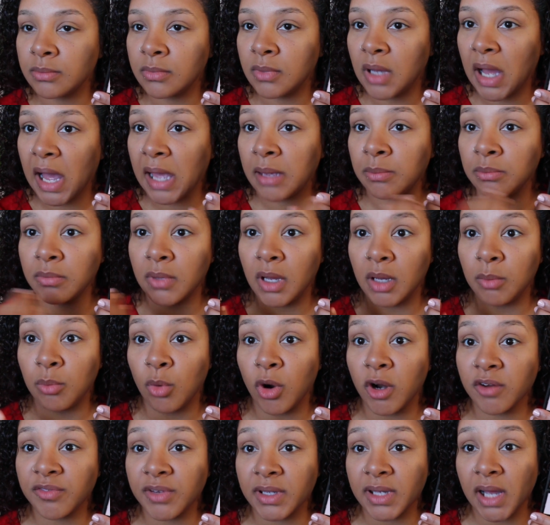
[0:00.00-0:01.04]
I'm
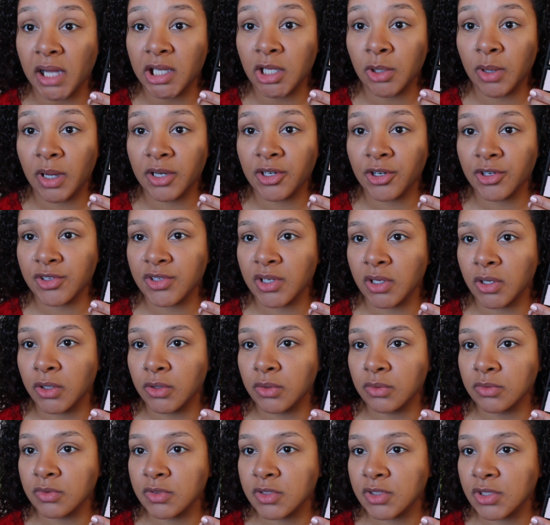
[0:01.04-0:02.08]
more of a yellow
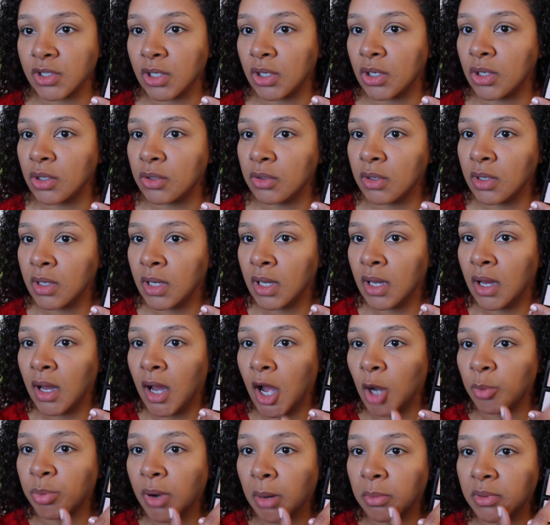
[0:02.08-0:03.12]
undertone, so
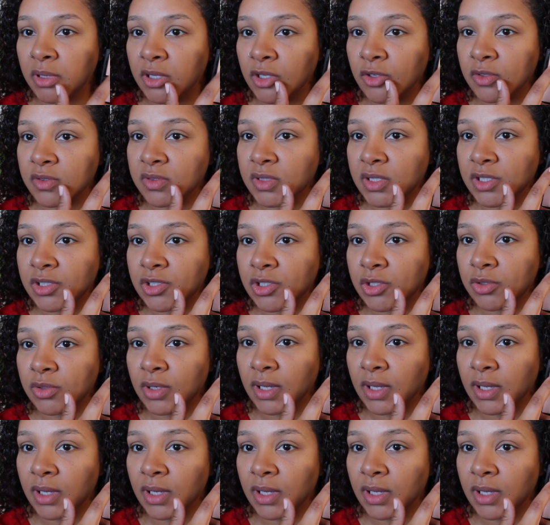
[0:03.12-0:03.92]
I'll probably use these two